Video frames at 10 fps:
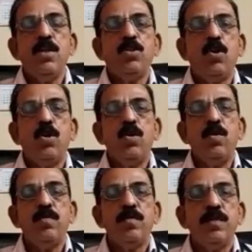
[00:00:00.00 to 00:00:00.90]

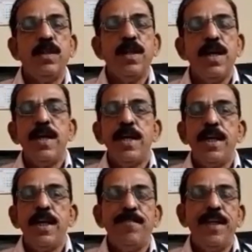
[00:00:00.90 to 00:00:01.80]
So,
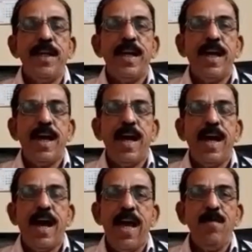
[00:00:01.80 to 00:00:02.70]
if the
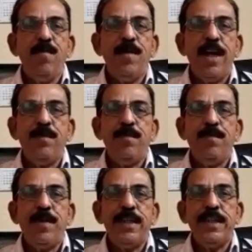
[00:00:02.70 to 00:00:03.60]
high blood
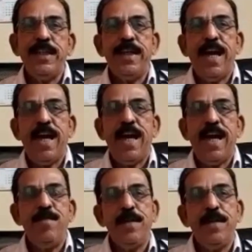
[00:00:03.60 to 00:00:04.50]
pressure in a
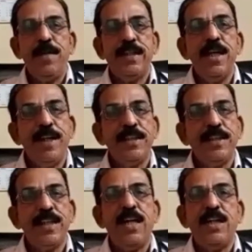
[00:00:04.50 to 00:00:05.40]
diabetic patient,
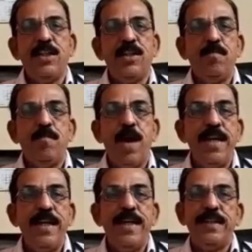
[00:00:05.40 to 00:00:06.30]
if it is not
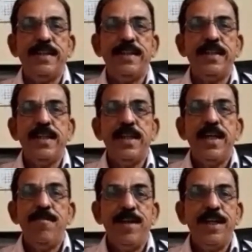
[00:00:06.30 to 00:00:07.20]
managed,
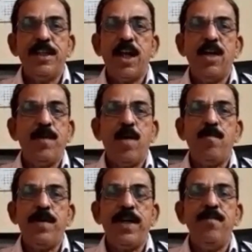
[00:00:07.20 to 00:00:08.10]
if it is not
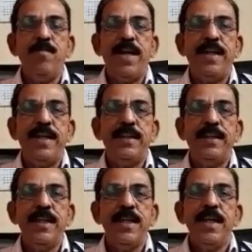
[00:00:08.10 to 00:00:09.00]
properly
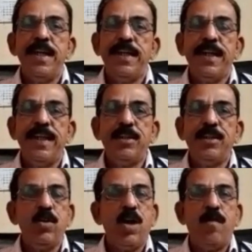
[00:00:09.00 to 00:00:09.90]
managed, it leads
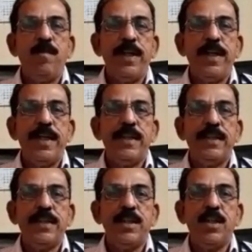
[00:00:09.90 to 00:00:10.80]
to
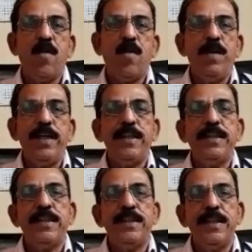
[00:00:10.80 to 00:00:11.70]
complications.
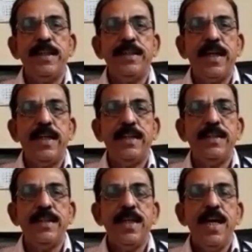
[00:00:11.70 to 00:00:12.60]
Complications in the
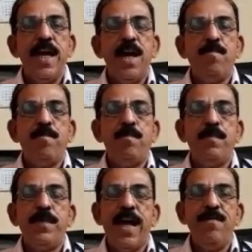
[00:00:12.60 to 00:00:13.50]
sense, a
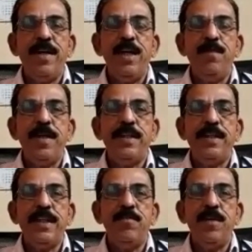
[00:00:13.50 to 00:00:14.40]
diabetic
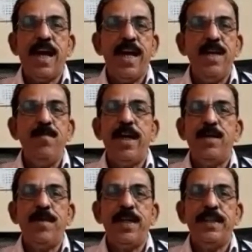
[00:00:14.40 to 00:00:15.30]
patient with high
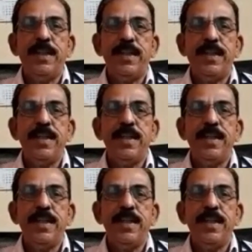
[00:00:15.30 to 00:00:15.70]
blood pressure